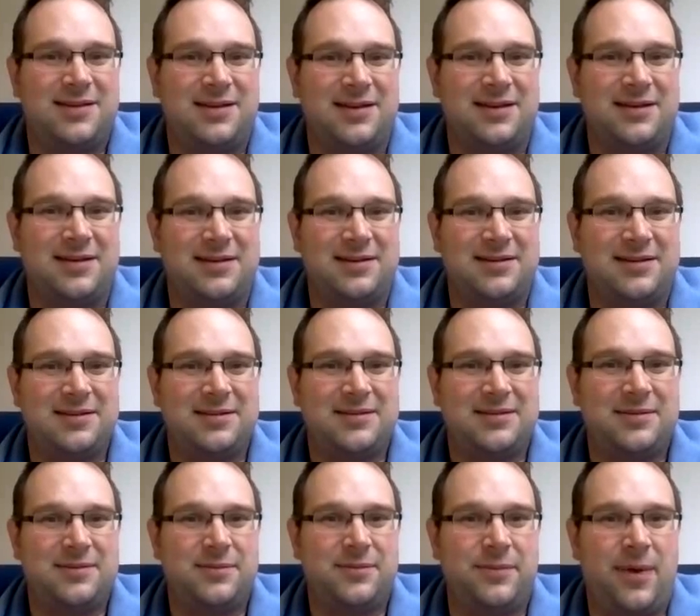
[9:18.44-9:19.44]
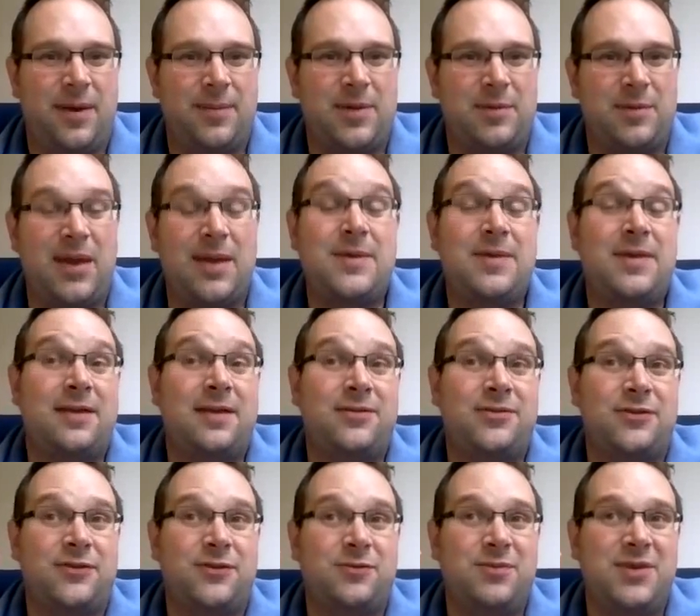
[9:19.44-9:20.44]
Uh, I mean, maybe
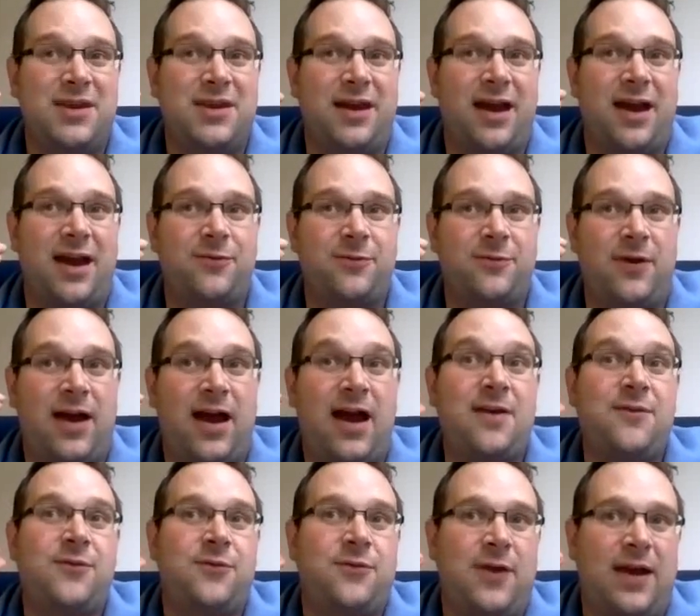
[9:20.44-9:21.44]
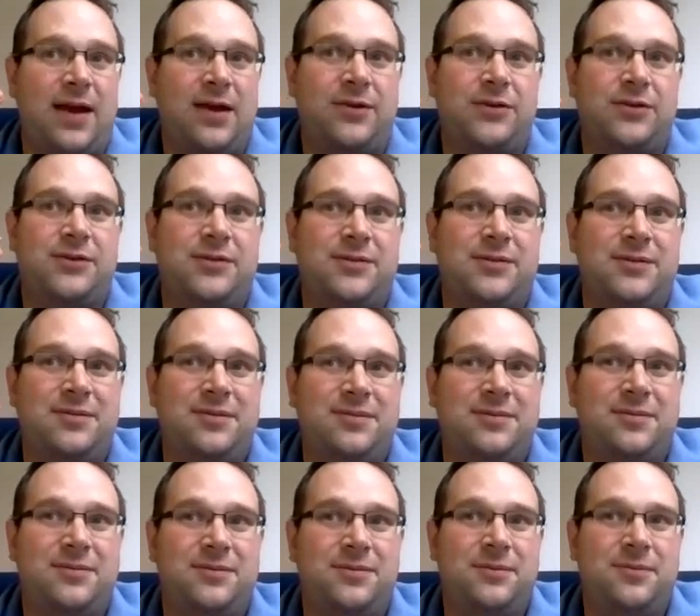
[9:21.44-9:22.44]
that's just me. I've found
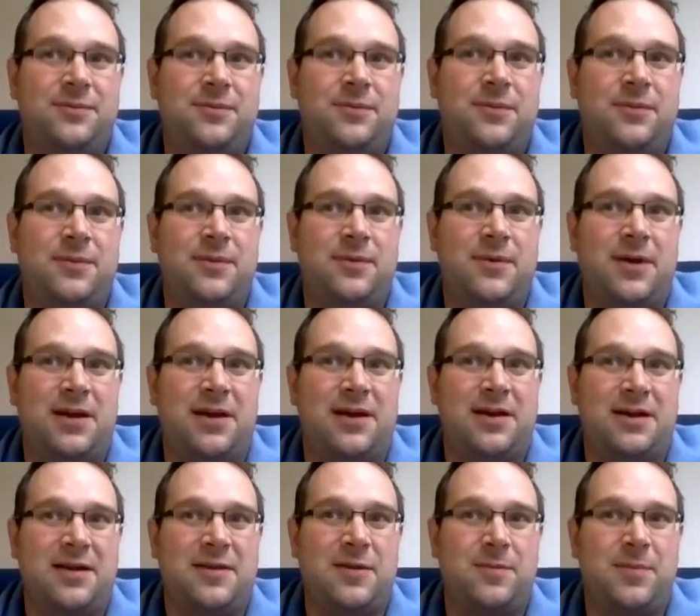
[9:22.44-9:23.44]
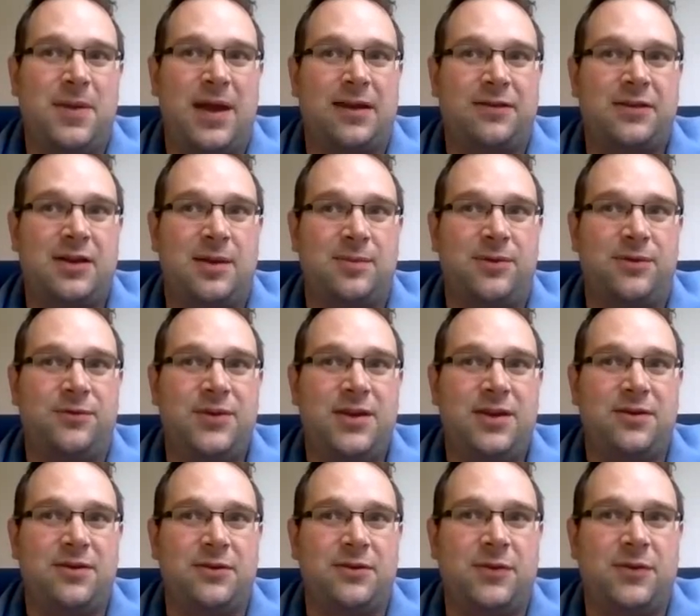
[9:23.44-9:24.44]
in the past couple of
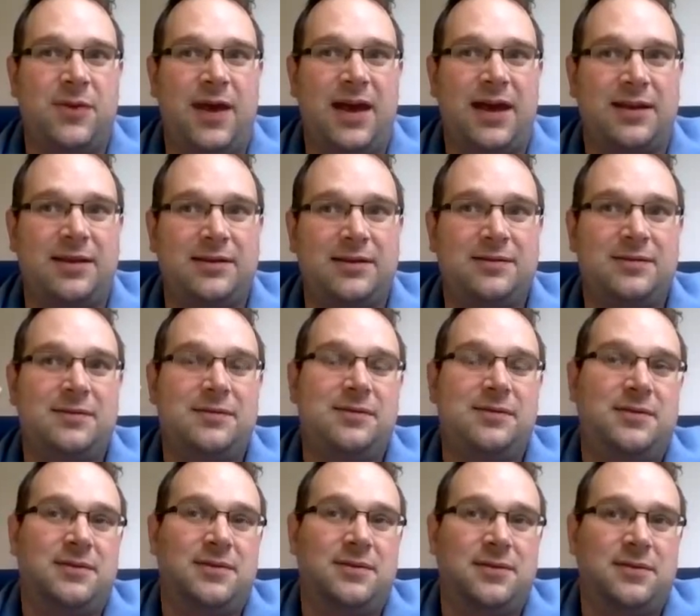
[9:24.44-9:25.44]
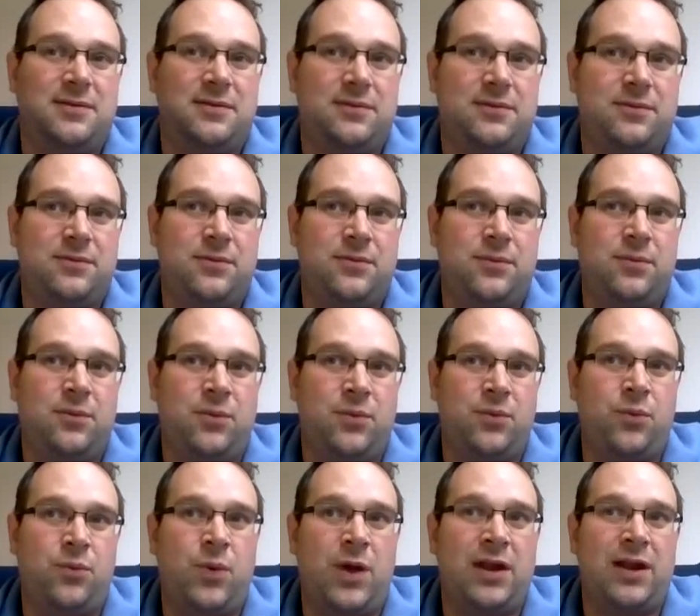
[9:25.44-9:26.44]
years that
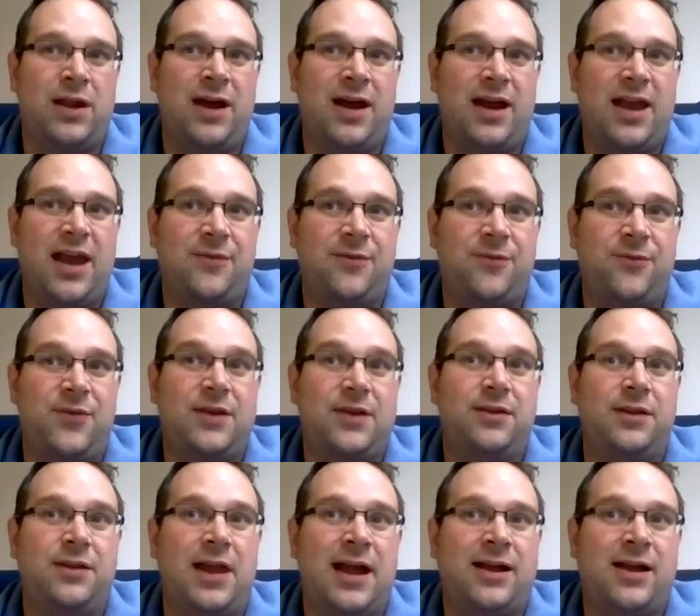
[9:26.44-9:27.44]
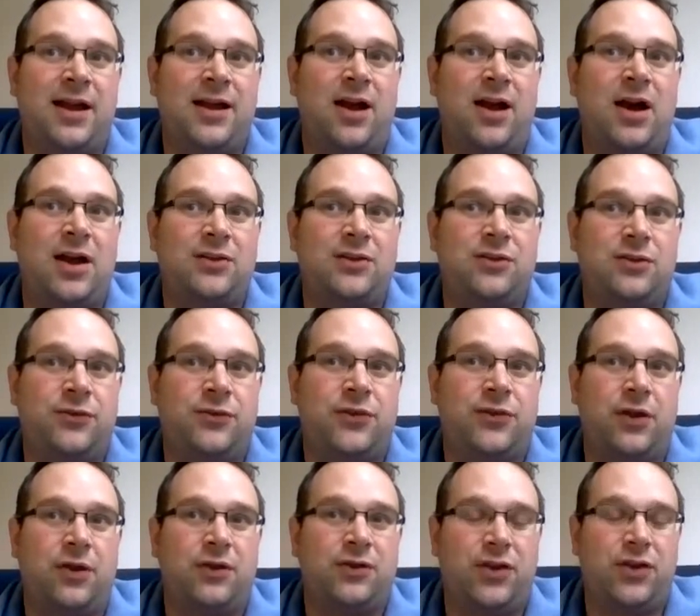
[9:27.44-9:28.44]
when I feel like I ought to
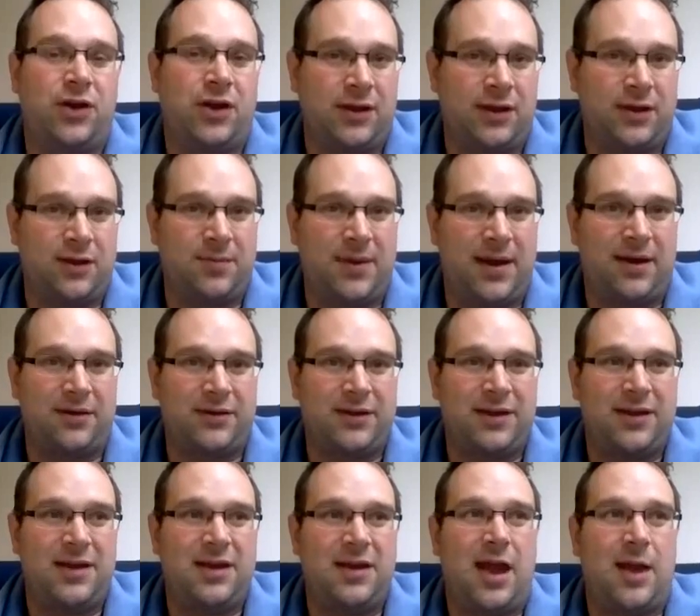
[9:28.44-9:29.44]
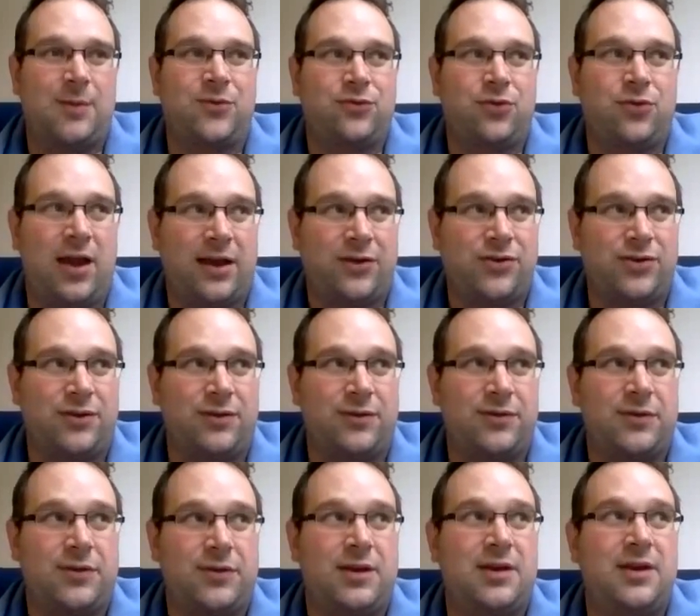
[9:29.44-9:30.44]
start talking about
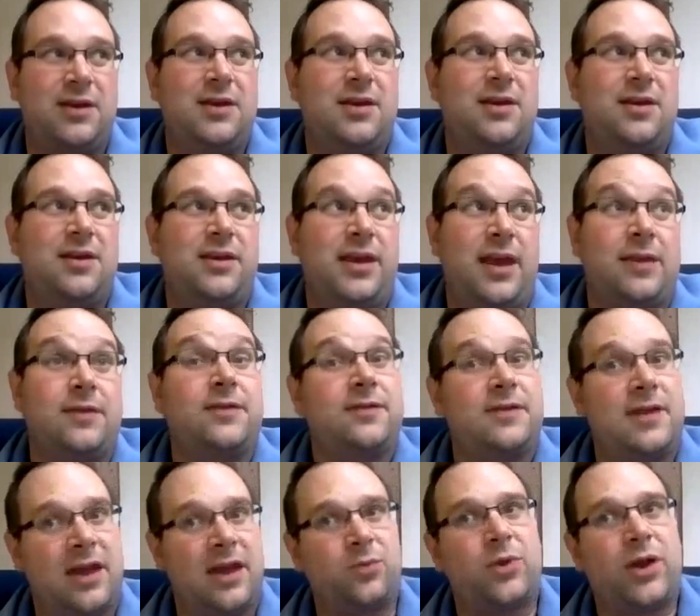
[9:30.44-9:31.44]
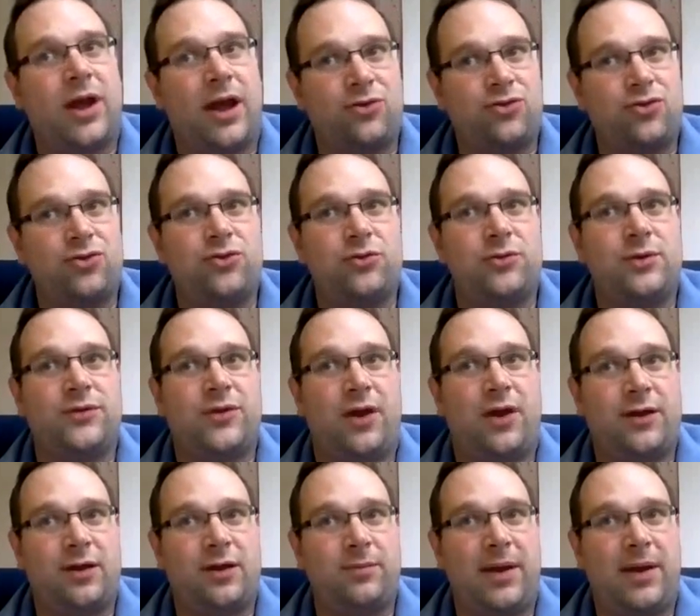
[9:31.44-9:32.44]
abstractions, instead, what I should do is
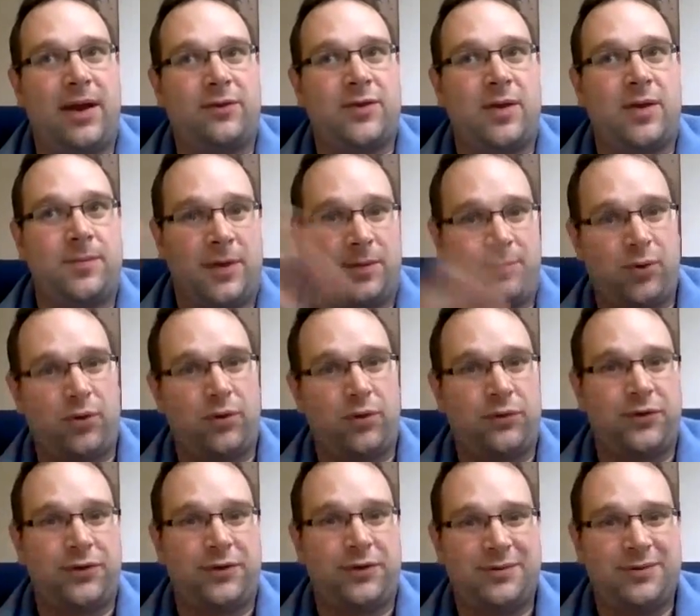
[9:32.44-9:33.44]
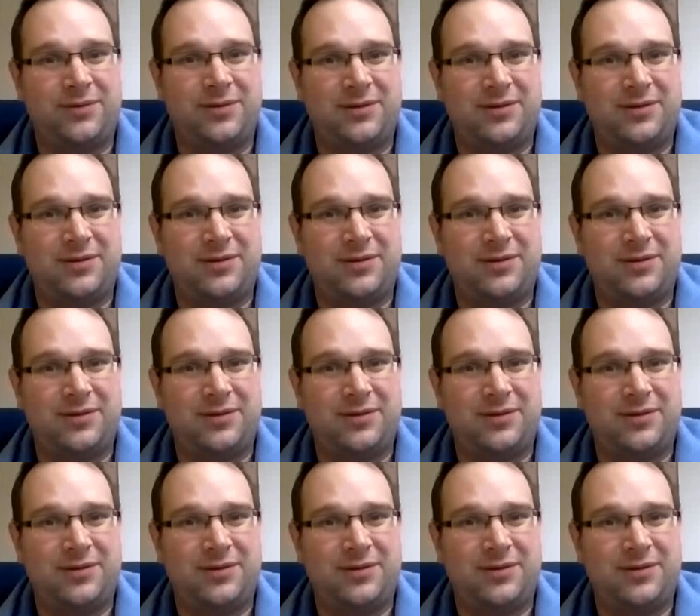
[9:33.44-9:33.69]
talking about something personal.